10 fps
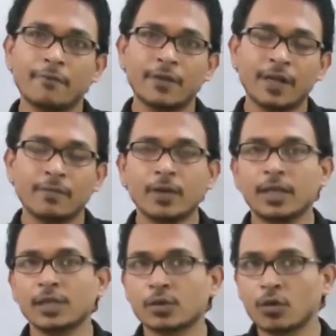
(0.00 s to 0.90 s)
variable
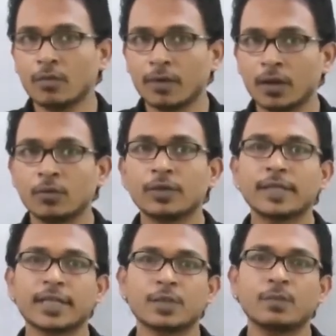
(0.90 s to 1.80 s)
is global with
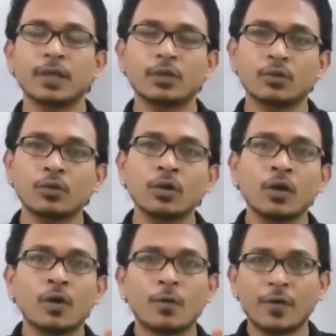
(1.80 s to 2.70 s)
respect to
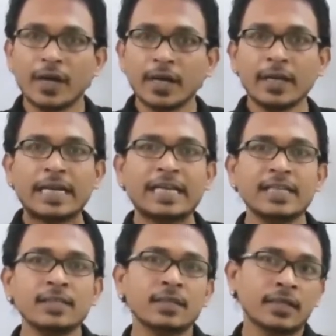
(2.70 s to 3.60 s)
where it
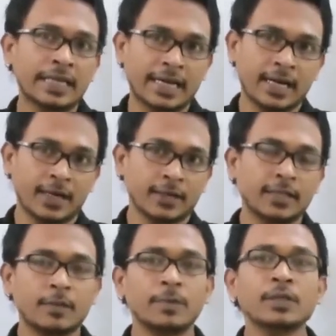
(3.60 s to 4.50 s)
is declared.
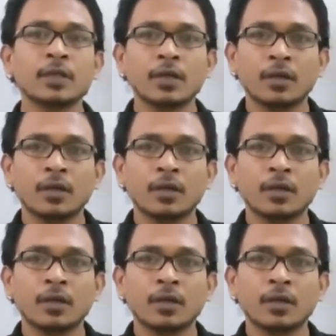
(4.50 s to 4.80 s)
That means